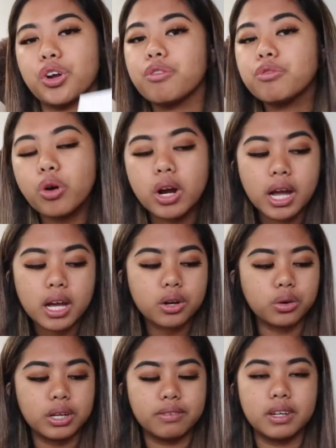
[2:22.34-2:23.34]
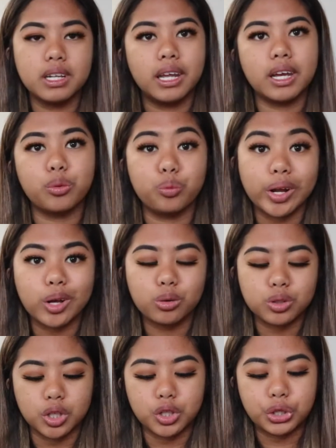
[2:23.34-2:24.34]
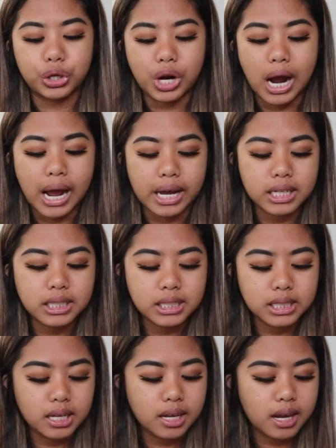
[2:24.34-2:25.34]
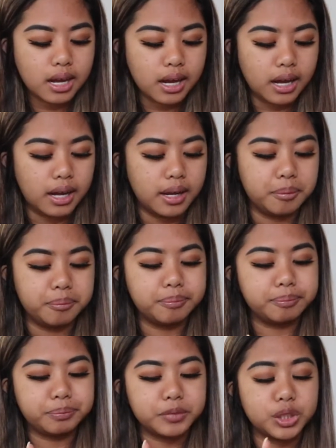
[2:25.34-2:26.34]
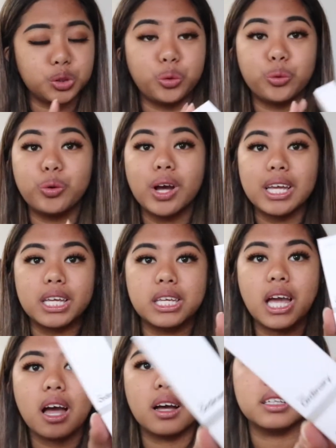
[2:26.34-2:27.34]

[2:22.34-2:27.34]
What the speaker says: your forehead or even like wrinkles under your eyes. So yeah,